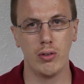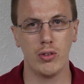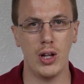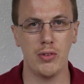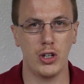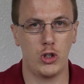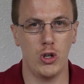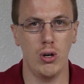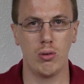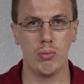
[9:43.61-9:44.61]
So I was like,
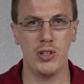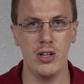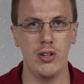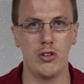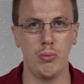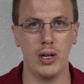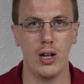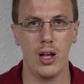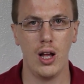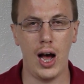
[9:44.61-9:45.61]
sure, send it to
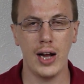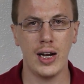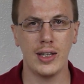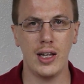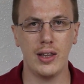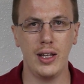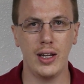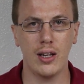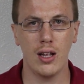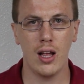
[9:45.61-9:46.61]
me. I got that
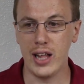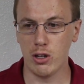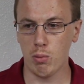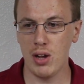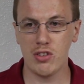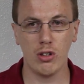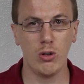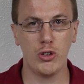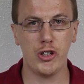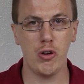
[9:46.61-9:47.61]
thing, and the
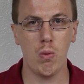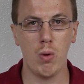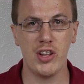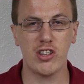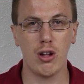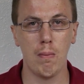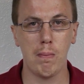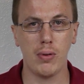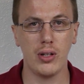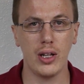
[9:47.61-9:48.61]
resolution was
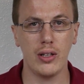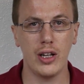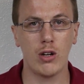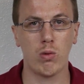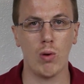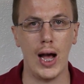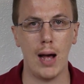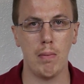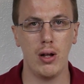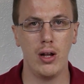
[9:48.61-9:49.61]
completely
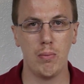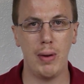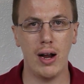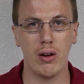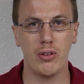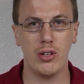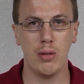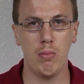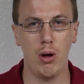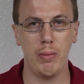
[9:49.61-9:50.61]
crap compared to
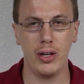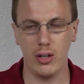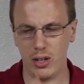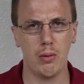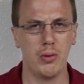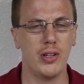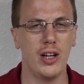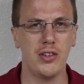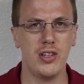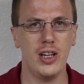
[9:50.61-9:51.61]
the moment. It was
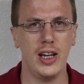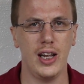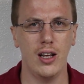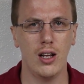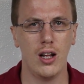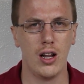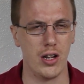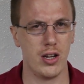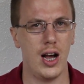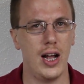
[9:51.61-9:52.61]
LCD,
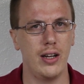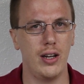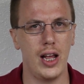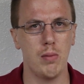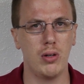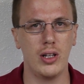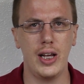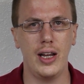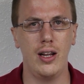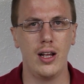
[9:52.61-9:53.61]
not
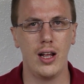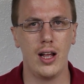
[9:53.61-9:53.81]
AMOLED.